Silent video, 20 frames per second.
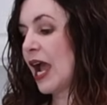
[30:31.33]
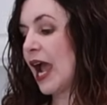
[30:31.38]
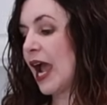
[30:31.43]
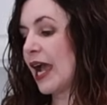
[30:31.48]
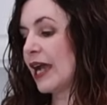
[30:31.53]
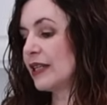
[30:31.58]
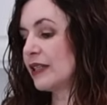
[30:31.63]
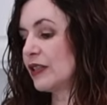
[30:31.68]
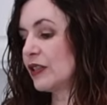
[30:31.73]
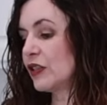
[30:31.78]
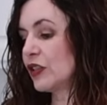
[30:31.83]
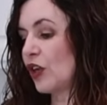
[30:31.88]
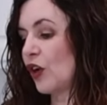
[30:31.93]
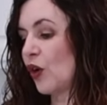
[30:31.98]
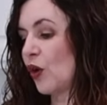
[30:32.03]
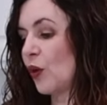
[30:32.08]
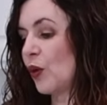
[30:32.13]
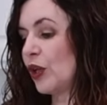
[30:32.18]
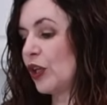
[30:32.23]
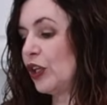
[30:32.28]
And
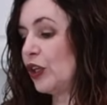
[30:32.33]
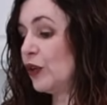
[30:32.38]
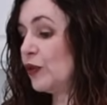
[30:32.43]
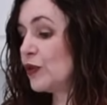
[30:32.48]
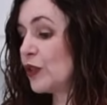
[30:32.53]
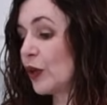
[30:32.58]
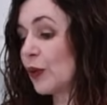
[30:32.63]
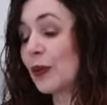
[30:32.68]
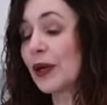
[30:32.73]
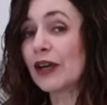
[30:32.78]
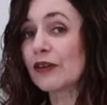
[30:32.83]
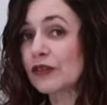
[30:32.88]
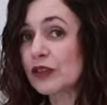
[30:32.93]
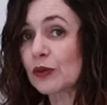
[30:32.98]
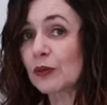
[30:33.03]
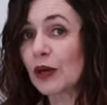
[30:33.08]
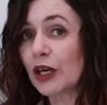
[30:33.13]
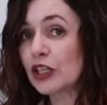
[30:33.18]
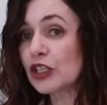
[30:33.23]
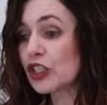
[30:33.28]
so you don't have to
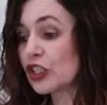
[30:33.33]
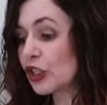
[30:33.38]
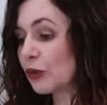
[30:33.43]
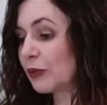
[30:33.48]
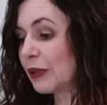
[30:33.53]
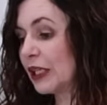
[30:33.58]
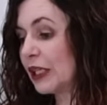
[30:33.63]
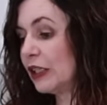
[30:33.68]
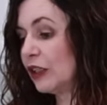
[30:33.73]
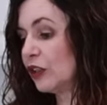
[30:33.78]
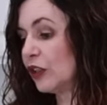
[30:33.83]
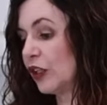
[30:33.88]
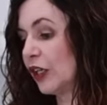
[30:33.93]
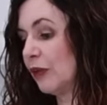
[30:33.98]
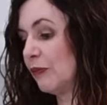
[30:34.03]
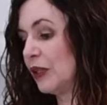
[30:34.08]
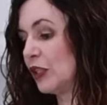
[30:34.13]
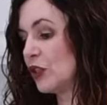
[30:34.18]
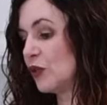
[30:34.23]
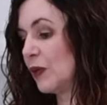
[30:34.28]
wash your peeler
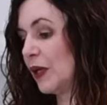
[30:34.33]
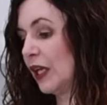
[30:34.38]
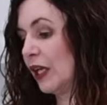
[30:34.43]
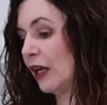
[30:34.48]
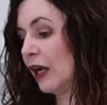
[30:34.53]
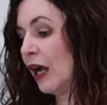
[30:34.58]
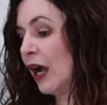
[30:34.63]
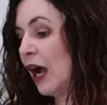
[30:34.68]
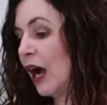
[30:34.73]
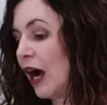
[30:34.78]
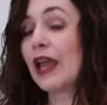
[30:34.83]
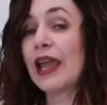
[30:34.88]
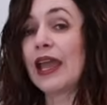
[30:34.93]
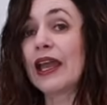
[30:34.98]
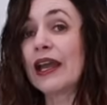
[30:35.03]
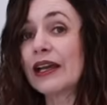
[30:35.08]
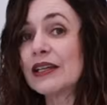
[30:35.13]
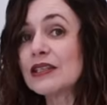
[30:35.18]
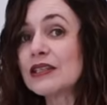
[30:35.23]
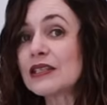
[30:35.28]
in between.
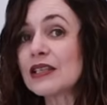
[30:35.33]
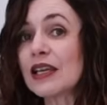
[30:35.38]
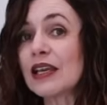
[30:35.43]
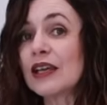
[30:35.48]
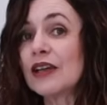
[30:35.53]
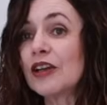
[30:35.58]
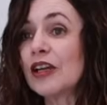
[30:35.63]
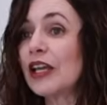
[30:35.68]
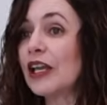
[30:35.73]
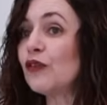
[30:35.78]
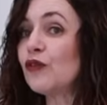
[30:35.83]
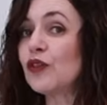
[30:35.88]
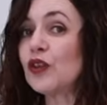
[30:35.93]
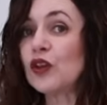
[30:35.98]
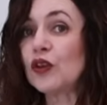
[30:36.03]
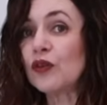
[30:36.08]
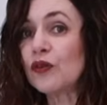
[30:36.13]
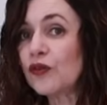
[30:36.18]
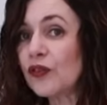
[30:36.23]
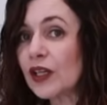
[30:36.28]
And if
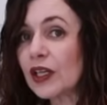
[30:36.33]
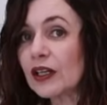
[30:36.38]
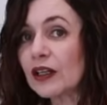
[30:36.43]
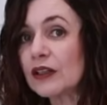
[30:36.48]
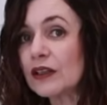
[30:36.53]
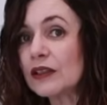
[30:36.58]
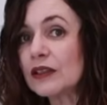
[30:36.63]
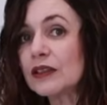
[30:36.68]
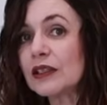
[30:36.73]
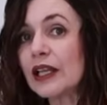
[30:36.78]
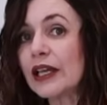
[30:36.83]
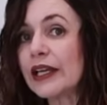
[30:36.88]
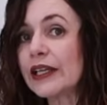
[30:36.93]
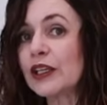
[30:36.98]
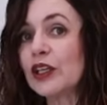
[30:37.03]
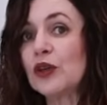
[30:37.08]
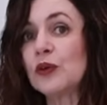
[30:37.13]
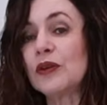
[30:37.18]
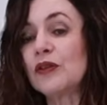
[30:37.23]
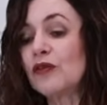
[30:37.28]
you feel like
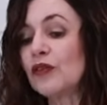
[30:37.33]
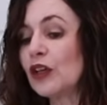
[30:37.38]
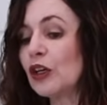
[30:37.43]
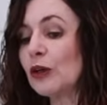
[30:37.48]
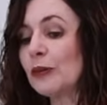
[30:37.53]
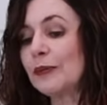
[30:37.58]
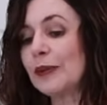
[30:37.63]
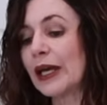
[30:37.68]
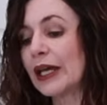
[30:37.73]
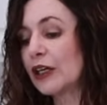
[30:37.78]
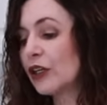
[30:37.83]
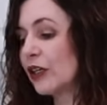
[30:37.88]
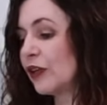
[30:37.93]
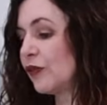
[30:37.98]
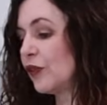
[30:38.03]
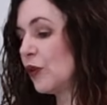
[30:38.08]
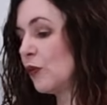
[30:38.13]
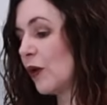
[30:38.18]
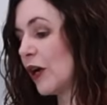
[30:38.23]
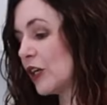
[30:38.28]
you would feel better
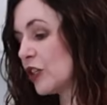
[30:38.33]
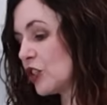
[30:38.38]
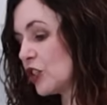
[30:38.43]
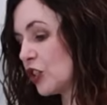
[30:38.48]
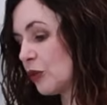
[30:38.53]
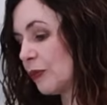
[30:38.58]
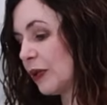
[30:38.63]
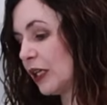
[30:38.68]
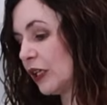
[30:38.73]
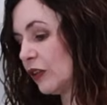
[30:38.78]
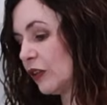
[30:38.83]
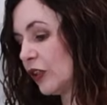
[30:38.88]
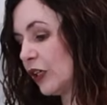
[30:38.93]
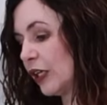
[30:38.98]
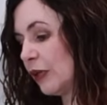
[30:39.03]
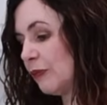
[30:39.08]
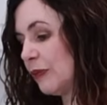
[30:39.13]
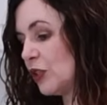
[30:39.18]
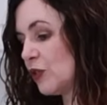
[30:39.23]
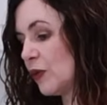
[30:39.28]
if you washed your peeler
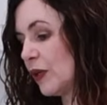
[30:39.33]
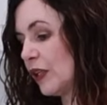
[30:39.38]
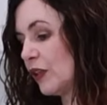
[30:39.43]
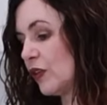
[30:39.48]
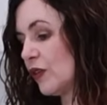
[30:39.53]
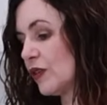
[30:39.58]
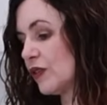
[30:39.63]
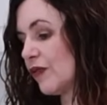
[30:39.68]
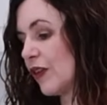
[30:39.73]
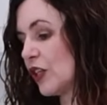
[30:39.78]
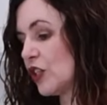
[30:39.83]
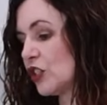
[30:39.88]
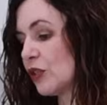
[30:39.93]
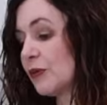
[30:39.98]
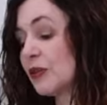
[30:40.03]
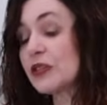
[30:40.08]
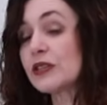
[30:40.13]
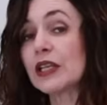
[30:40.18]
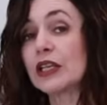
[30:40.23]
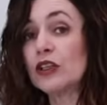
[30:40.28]
in between those
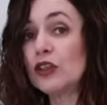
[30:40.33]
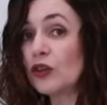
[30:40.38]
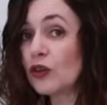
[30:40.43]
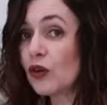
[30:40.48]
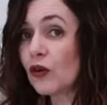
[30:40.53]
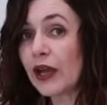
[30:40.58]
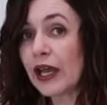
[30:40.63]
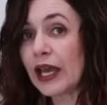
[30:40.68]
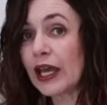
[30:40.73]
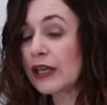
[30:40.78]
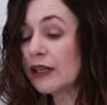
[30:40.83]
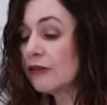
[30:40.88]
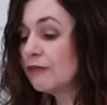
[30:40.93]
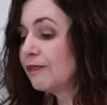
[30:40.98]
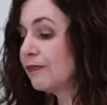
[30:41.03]
vegetables, then you go ahead.